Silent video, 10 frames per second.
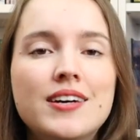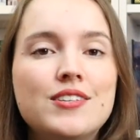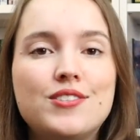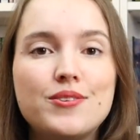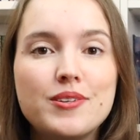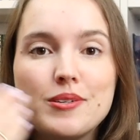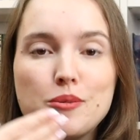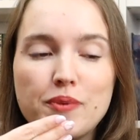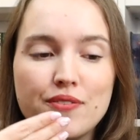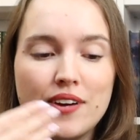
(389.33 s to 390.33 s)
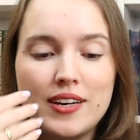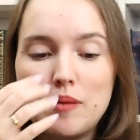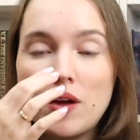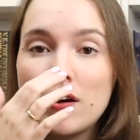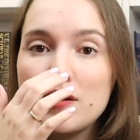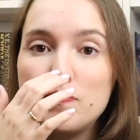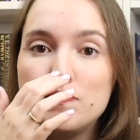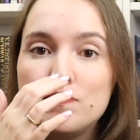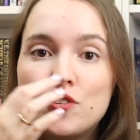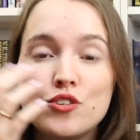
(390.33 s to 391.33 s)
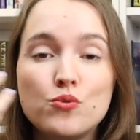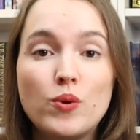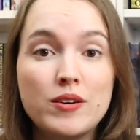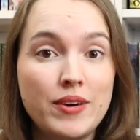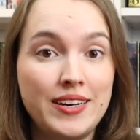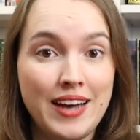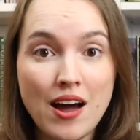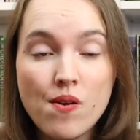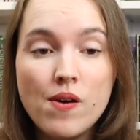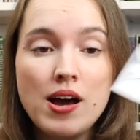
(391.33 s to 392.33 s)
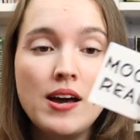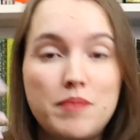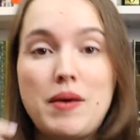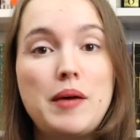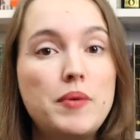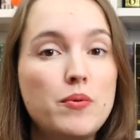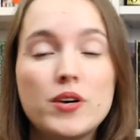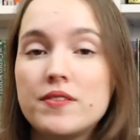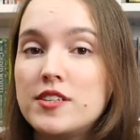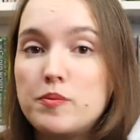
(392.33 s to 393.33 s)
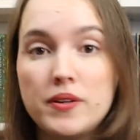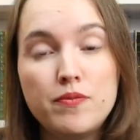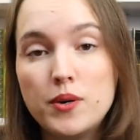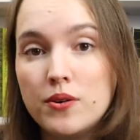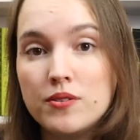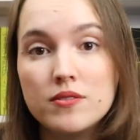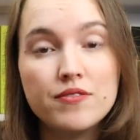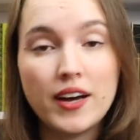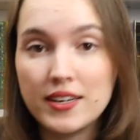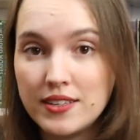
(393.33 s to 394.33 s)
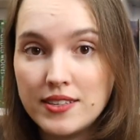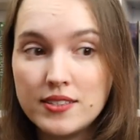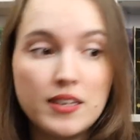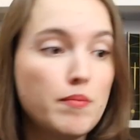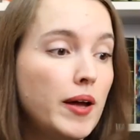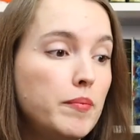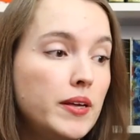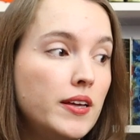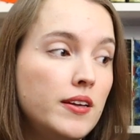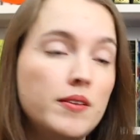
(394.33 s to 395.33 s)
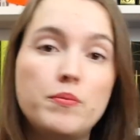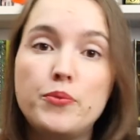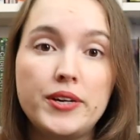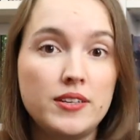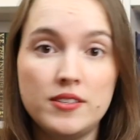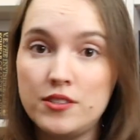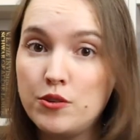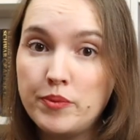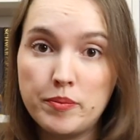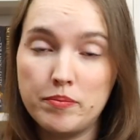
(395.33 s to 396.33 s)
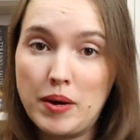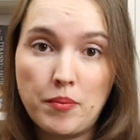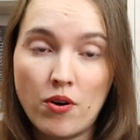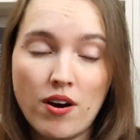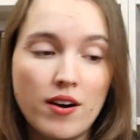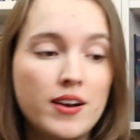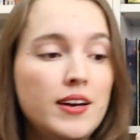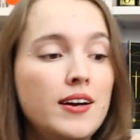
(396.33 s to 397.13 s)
So this is perfect. I'm not gonna choose one right now. It might be one of the SPiff Bowl finalists. It might be Britney's new memoir.